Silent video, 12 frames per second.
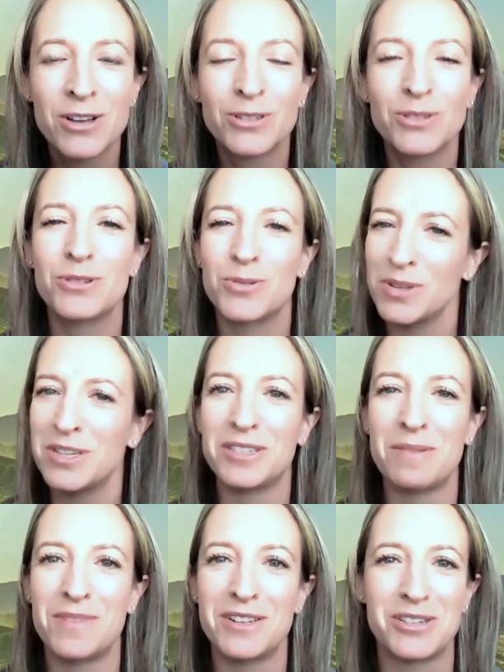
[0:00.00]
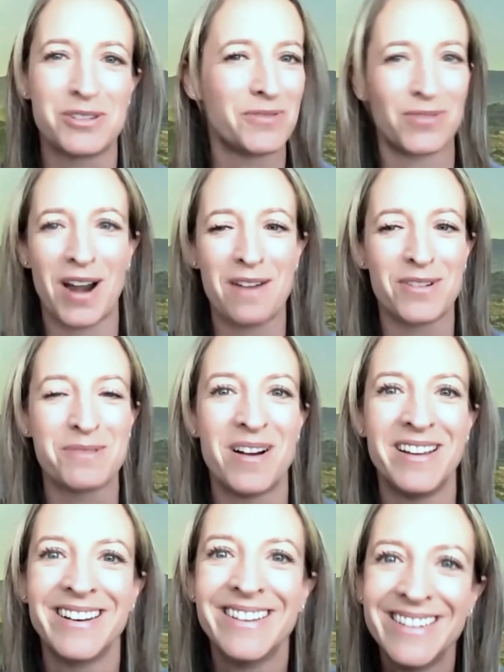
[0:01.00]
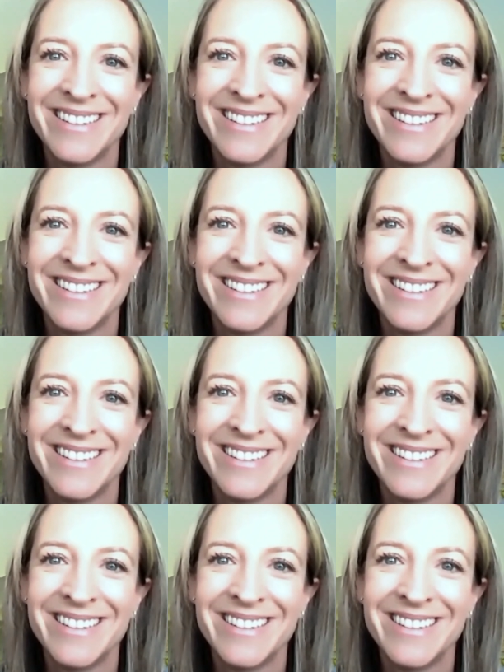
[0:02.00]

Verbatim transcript: Oh. So there's really something to do for everyone.